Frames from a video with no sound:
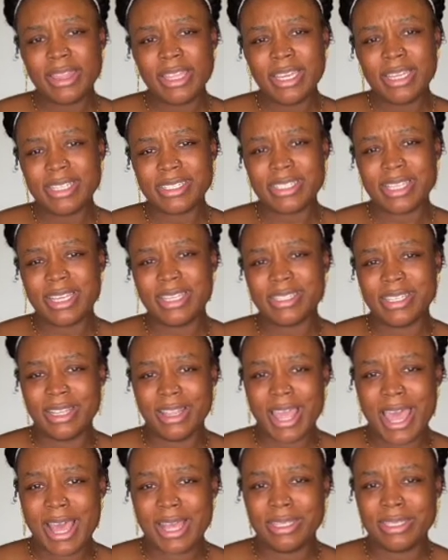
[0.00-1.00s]
it says it
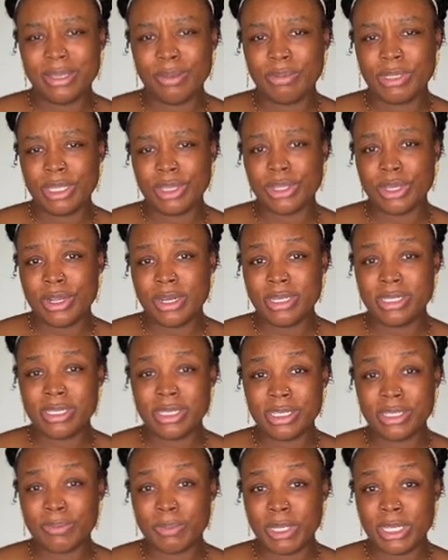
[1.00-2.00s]
lasts up to
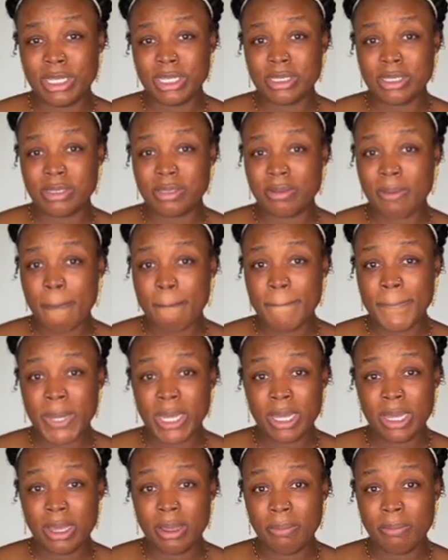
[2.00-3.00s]
36 months,
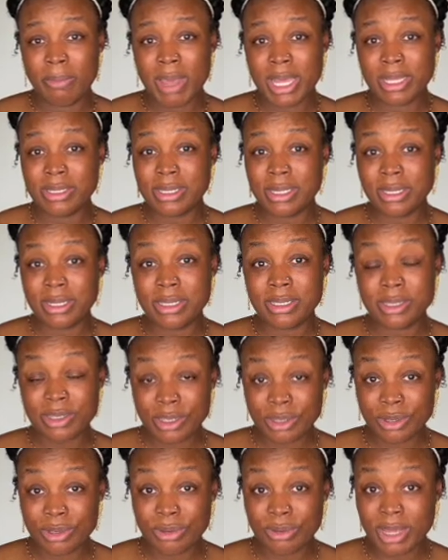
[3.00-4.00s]
but my son is
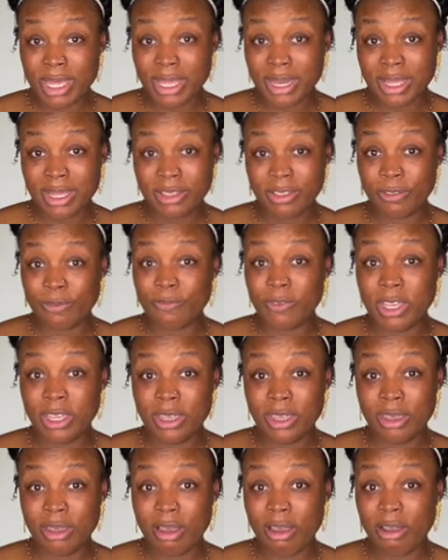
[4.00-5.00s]
2 and his
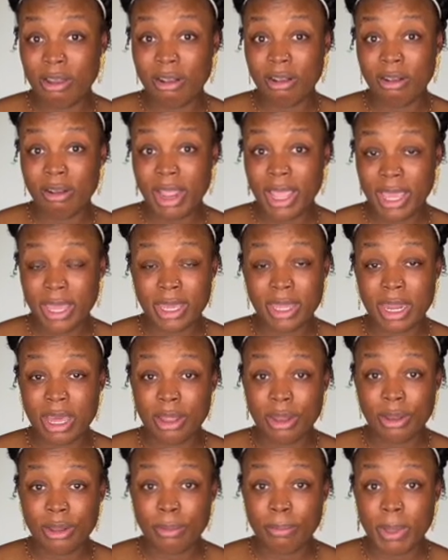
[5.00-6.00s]
feet are hanging
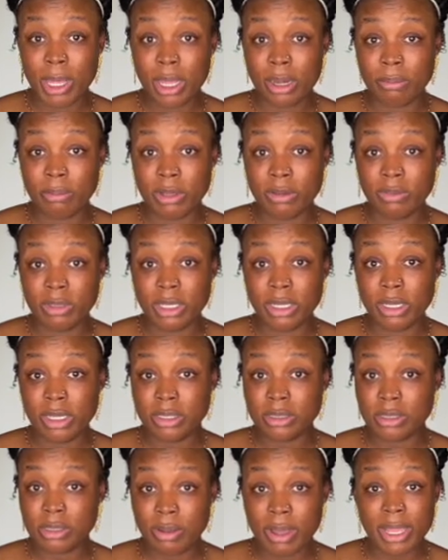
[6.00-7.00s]
out of the bottom of
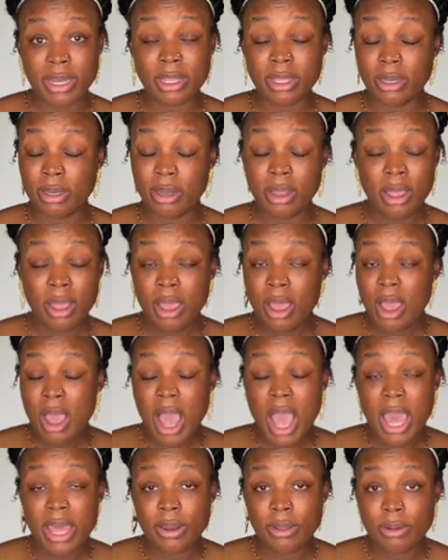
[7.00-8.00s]
it. So
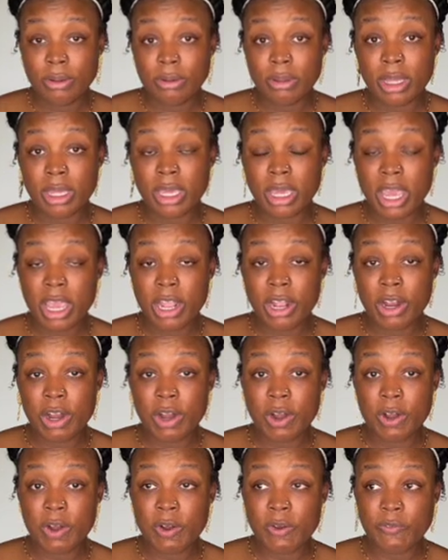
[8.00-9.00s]
I don't
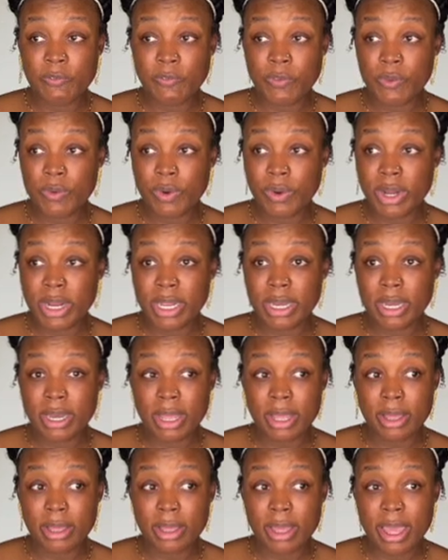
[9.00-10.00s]
care for
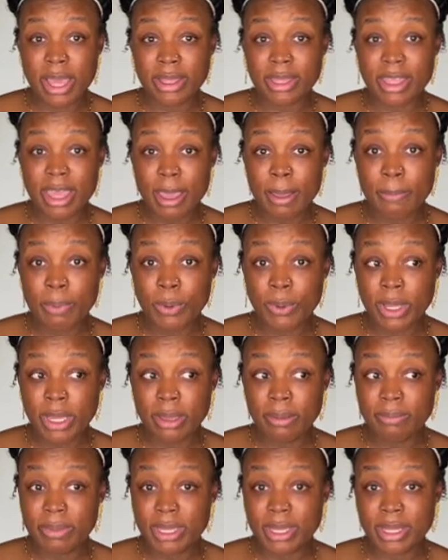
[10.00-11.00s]
it at that
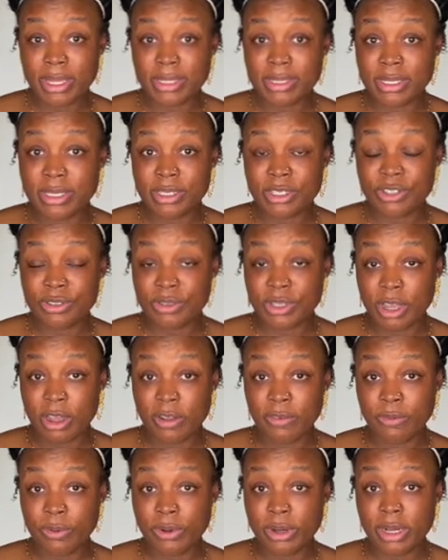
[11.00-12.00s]
point because he's too
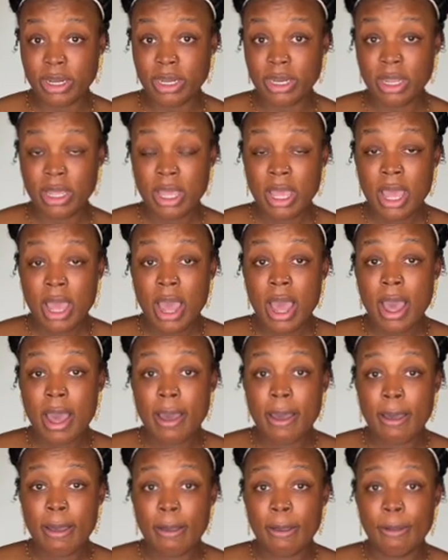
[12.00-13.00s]
tall for it.
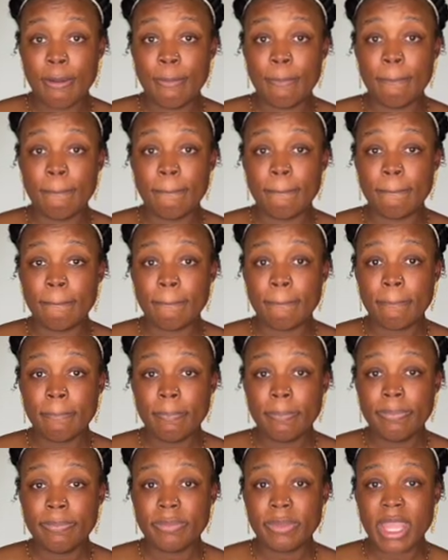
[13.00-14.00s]

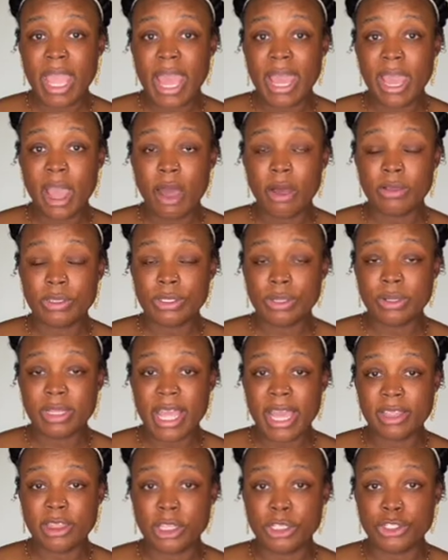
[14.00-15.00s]
I also
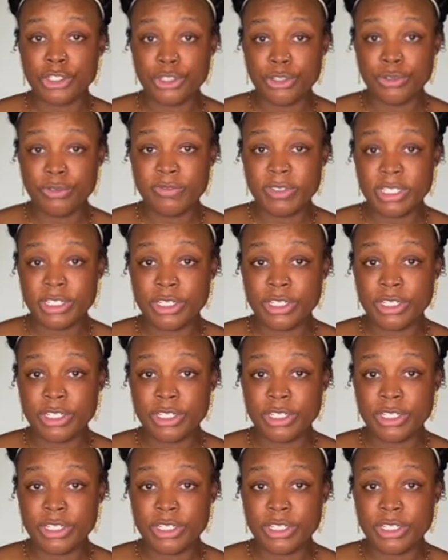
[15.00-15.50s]
like the Juvie